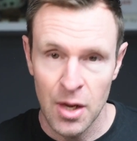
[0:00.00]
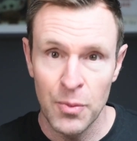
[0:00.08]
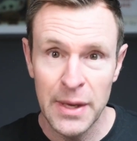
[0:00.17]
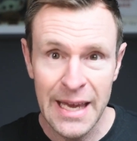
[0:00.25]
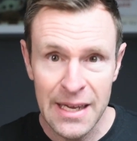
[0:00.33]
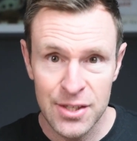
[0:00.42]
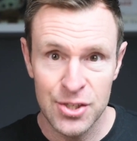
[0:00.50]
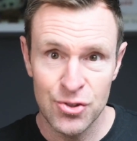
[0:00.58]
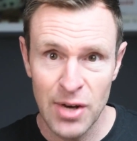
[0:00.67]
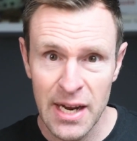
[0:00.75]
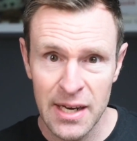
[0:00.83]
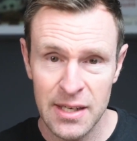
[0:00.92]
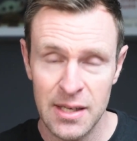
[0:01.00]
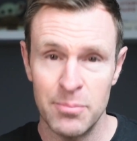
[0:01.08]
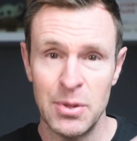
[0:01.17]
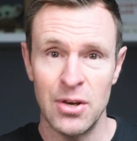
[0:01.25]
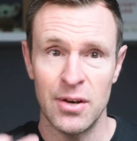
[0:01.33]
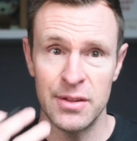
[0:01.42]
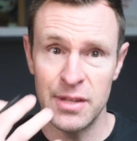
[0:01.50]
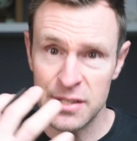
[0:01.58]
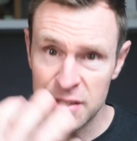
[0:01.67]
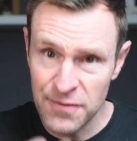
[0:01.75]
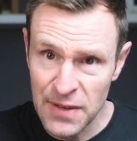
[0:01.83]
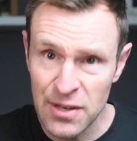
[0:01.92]
We get distracted beyond the
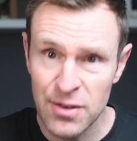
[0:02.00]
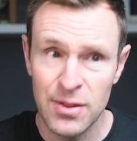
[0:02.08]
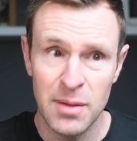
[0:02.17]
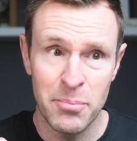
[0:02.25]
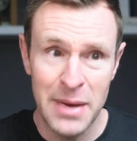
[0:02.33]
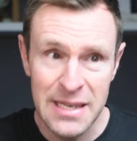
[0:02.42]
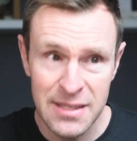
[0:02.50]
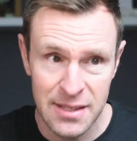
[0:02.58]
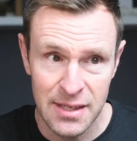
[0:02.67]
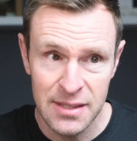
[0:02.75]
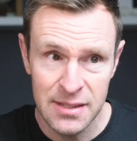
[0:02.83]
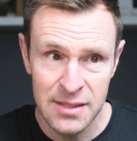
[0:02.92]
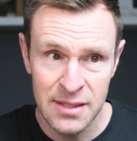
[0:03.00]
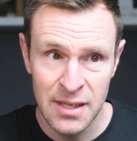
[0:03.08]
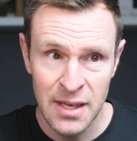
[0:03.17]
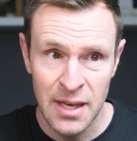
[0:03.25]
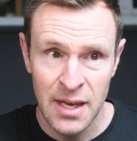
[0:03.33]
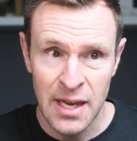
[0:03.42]
sphere and the basics